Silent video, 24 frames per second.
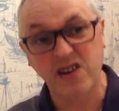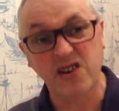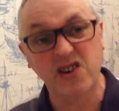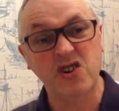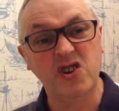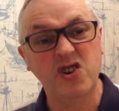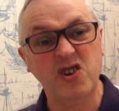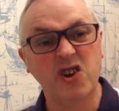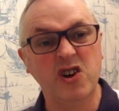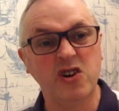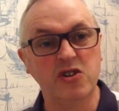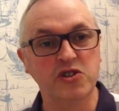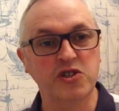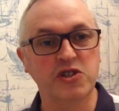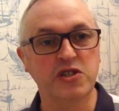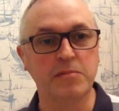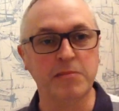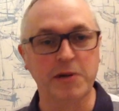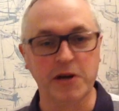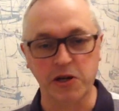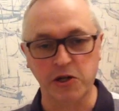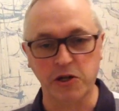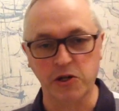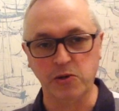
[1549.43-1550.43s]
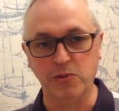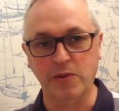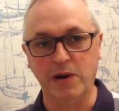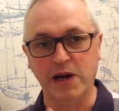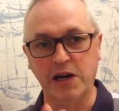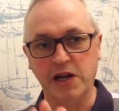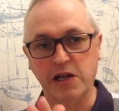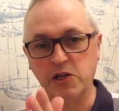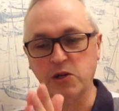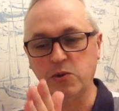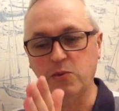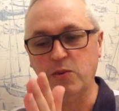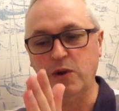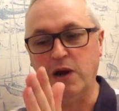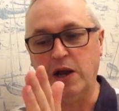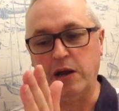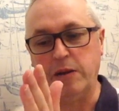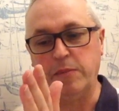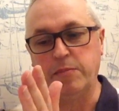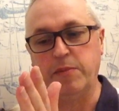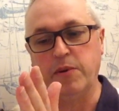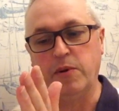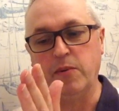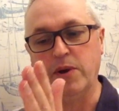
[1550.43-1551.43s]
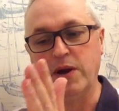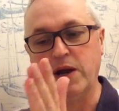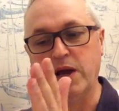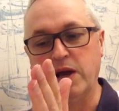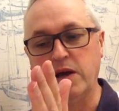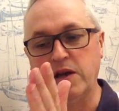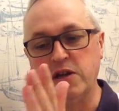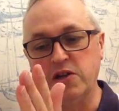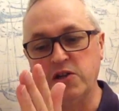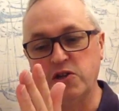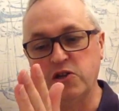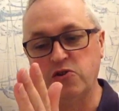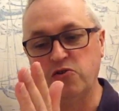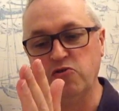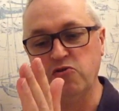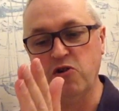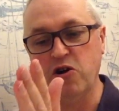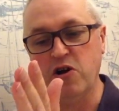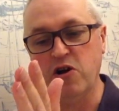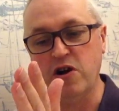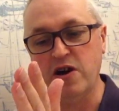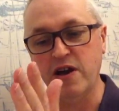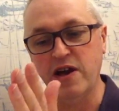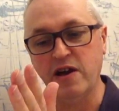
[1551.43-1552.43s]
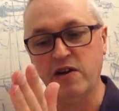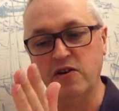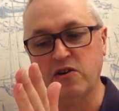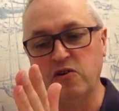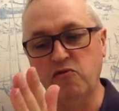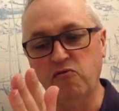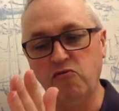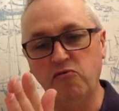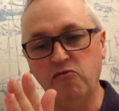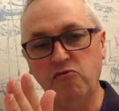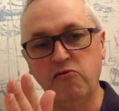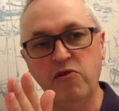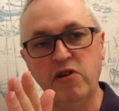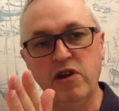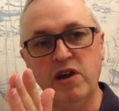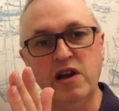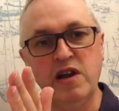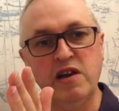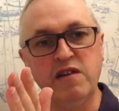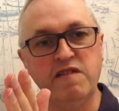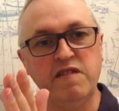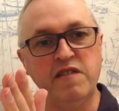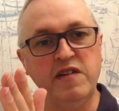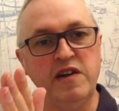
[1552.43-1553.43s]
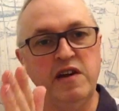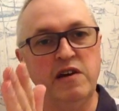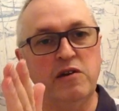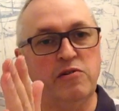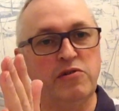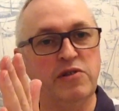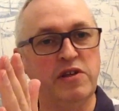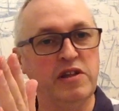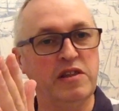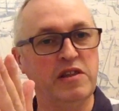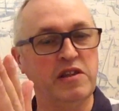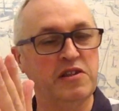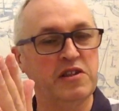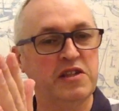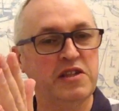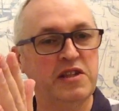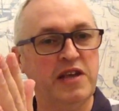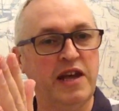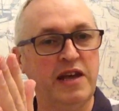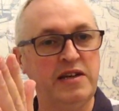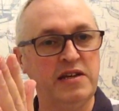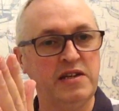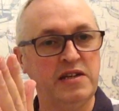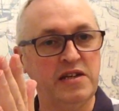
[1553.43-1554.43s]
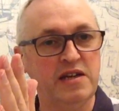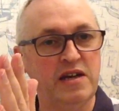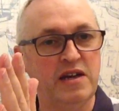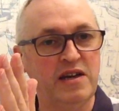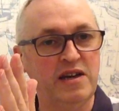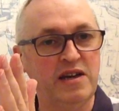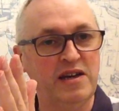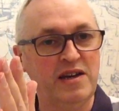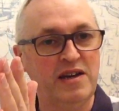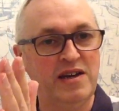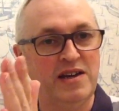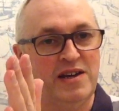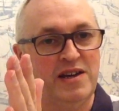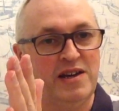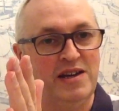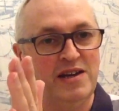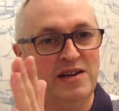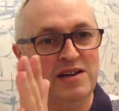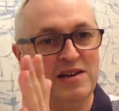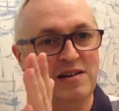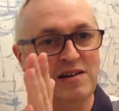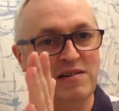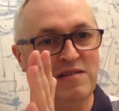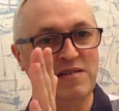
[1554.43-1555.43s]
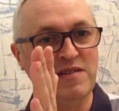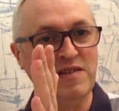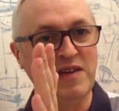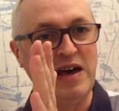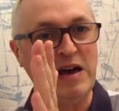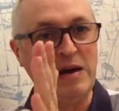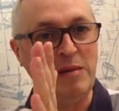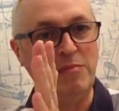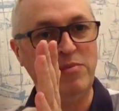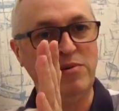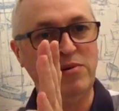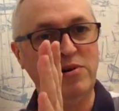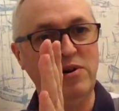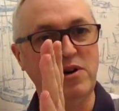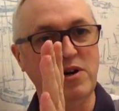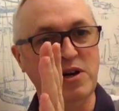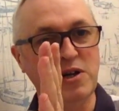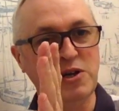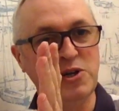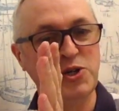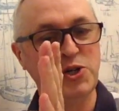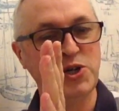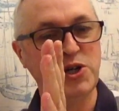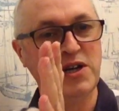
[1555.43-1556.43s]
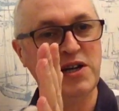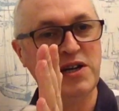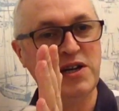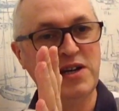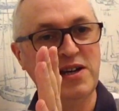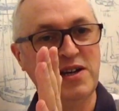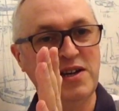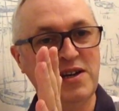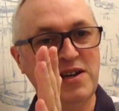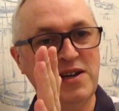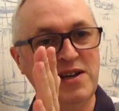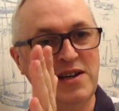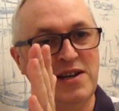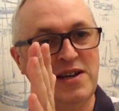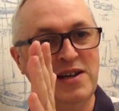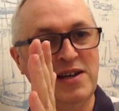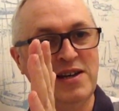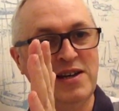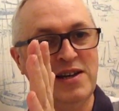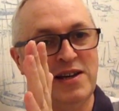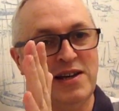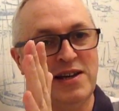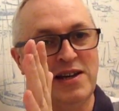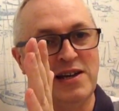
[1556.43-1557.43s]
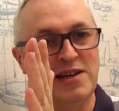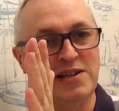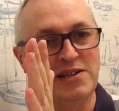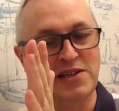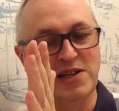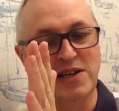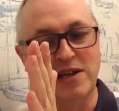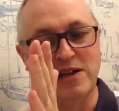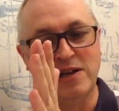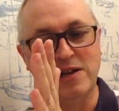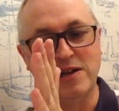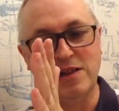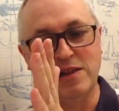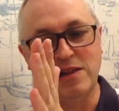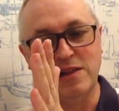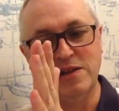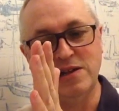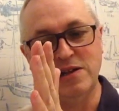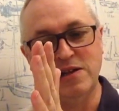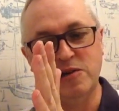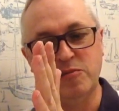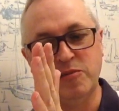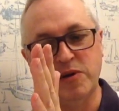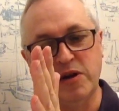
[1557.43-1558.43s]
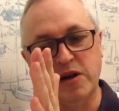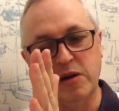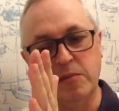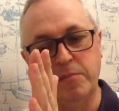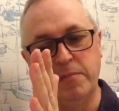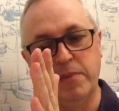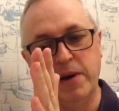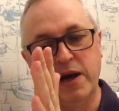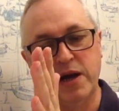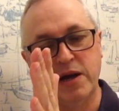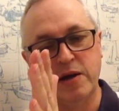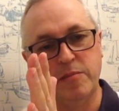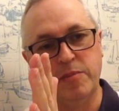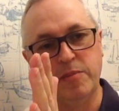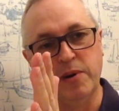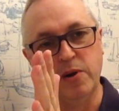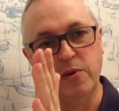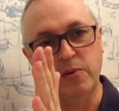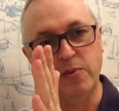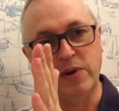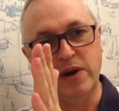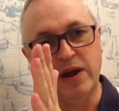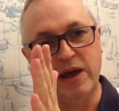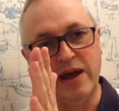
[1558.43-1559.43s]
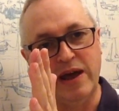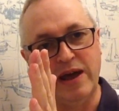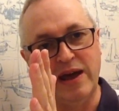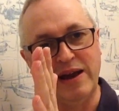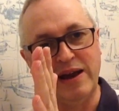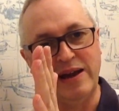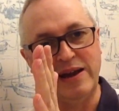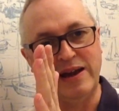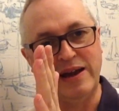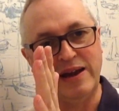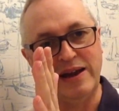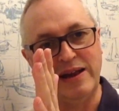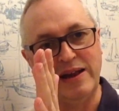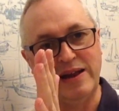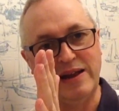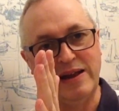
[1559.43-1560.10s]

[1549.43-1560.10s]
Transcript: not so much when it's wet, but when it's dry I can really feel that the centre of that brush has a little bit of backbone there, and